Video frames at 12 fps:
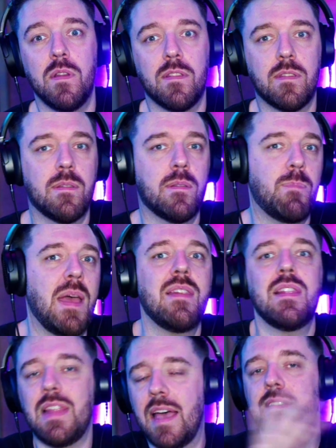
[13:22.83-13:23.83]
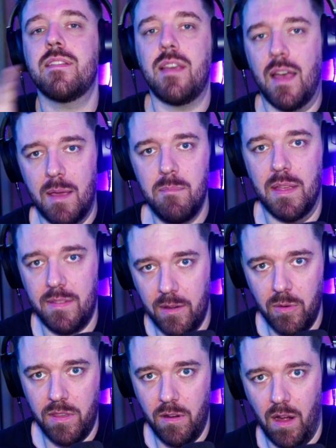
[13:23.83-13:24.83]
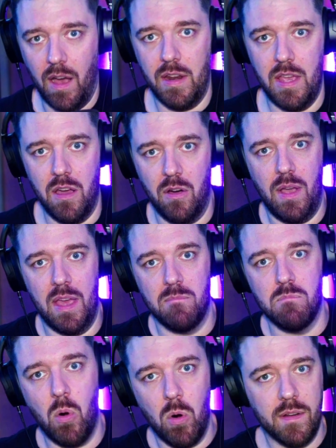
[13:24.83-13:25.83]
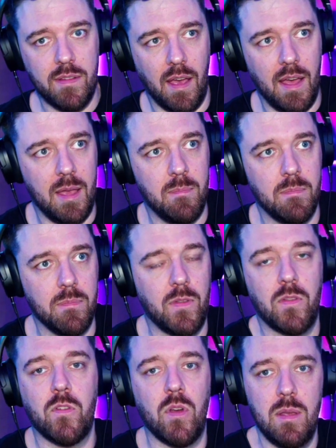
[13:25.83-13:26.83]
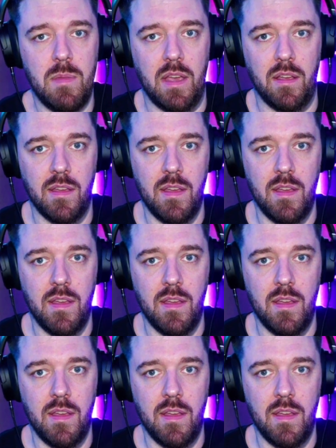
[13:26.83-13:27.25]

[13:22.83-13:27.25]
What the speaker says: can spend less time messing with your audio and more time streaming,